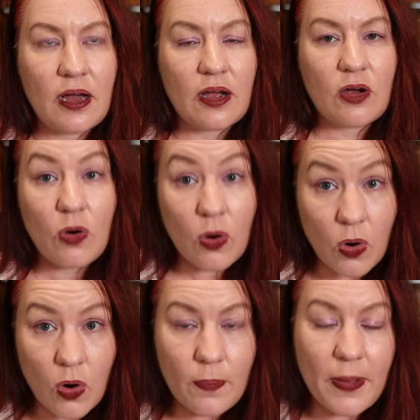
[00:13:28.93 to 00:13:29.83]
a
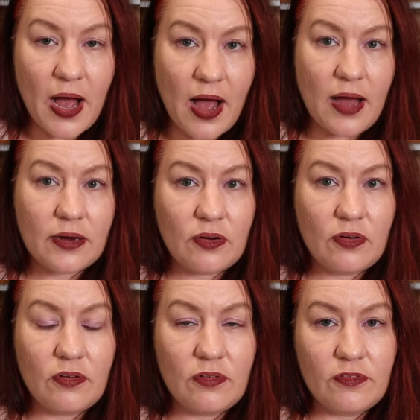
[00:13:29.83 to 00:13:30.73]
core part
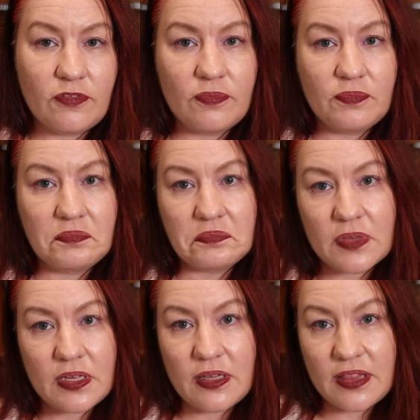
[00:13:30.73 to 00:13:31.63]
of
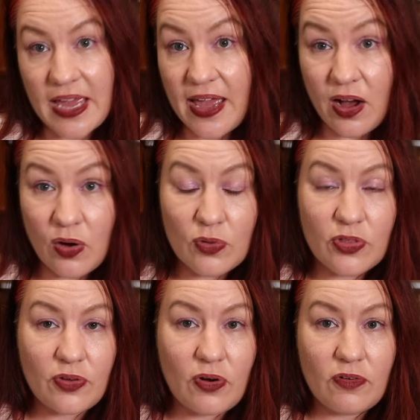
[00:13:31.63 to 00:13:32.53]
the
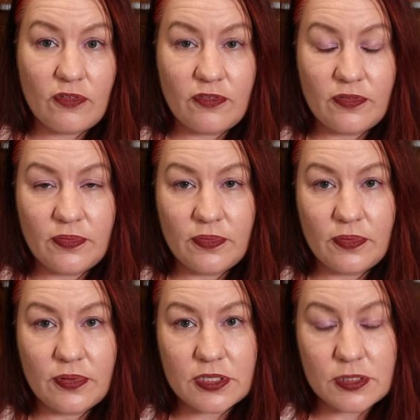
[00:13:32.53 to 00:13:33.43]
health of
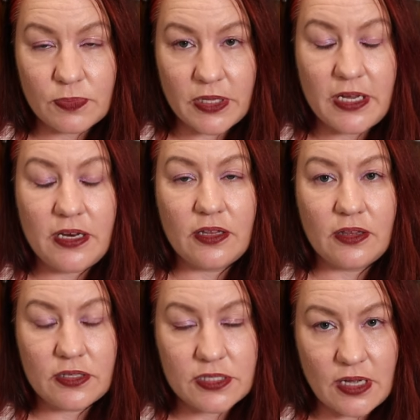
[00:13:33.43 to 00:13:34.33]
the spleen
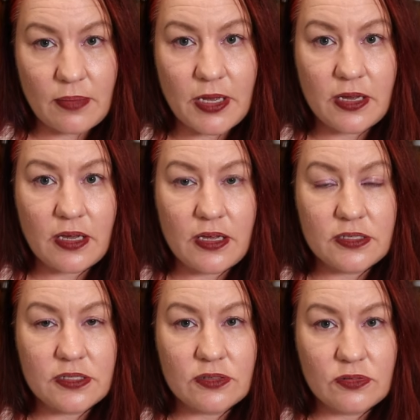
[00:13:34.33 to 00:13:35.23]
and the stomach,
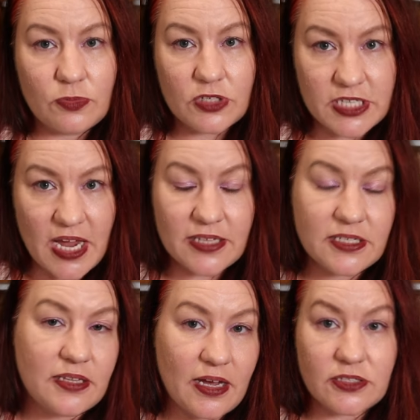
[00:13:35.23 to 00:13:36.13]
is
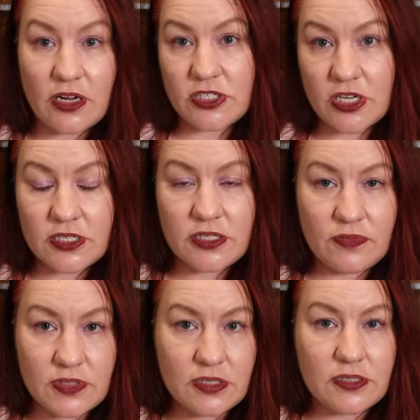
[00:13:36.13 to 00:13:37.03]
protecting that
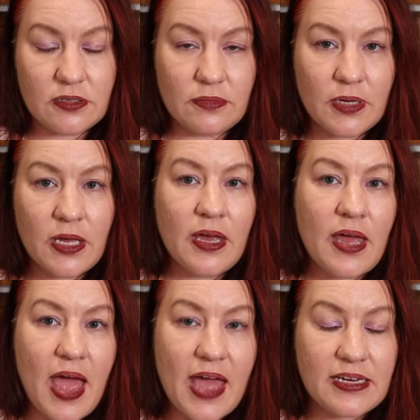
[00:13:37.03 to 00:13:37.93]
digestive system.
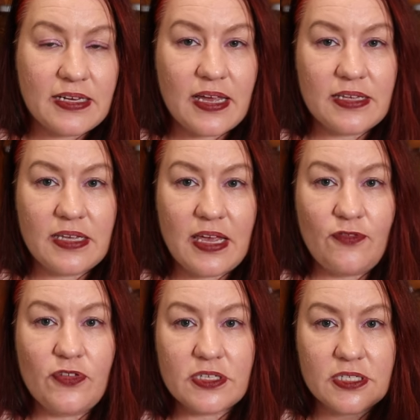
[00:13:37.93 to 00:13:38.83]
And
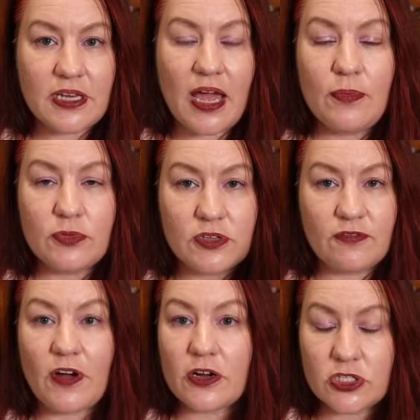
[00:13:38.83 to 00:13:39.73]
if it's enabled to
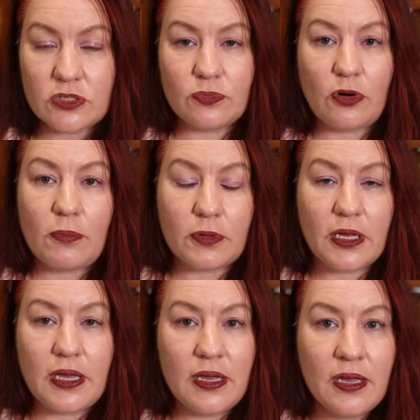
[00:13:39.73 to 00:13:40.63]
function
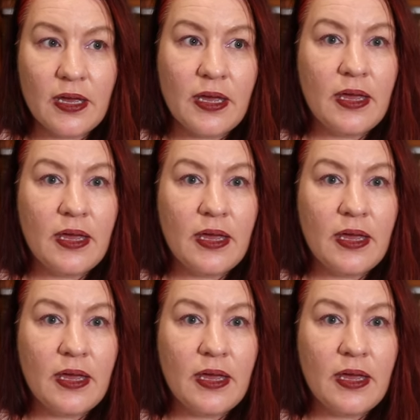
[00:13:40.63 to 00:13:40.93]
properly,